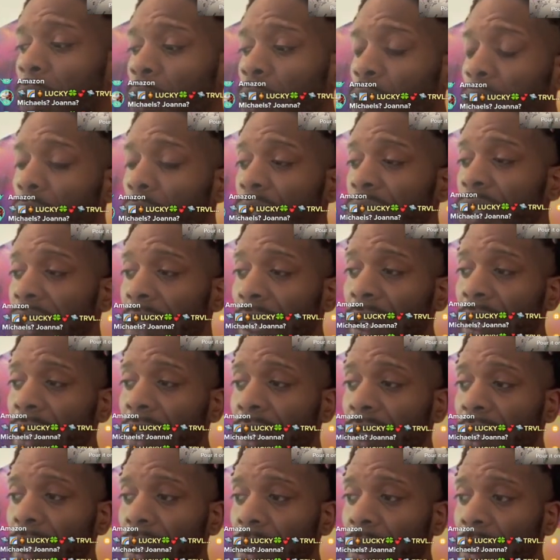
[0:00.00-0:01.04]
I will
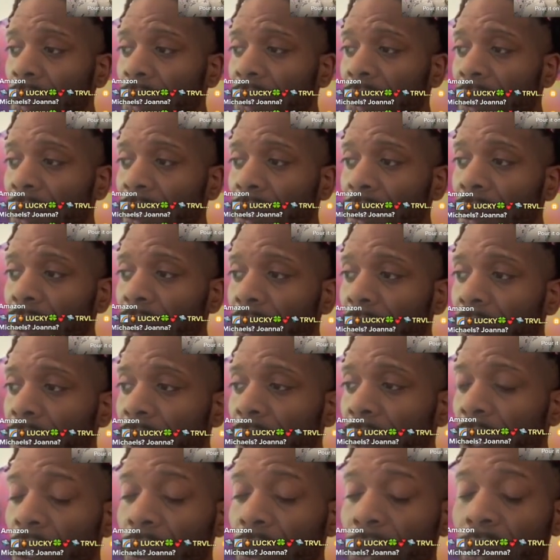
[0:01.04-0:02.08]
say the
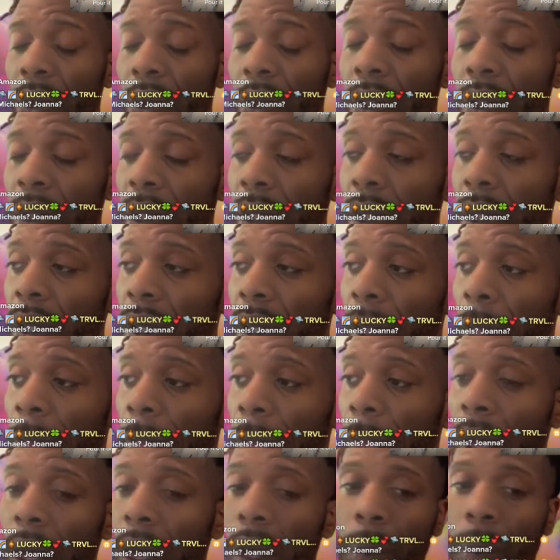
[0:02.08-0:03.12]
the acrylic
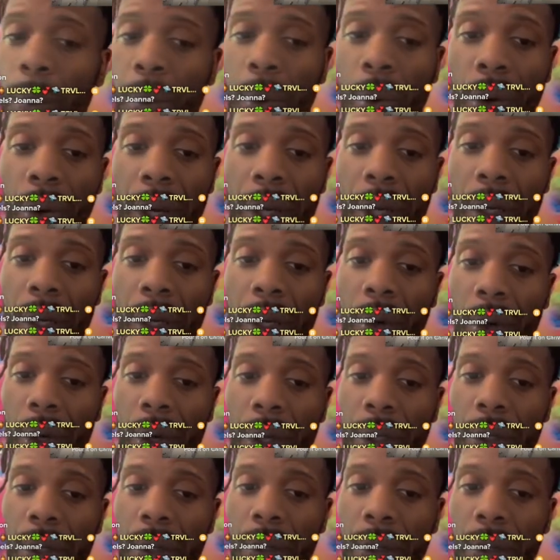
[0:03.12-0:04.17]
uh, pouring
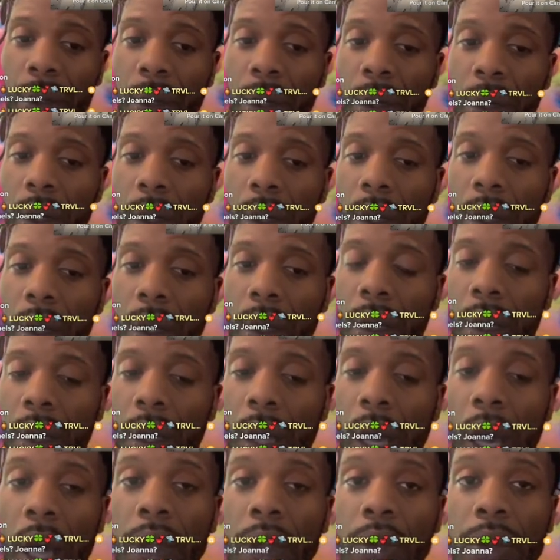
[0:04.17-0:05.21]
oil.
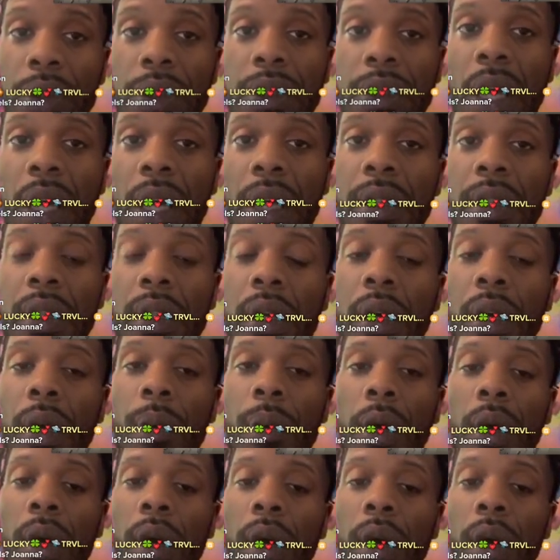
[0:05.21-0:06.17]
How you sign up?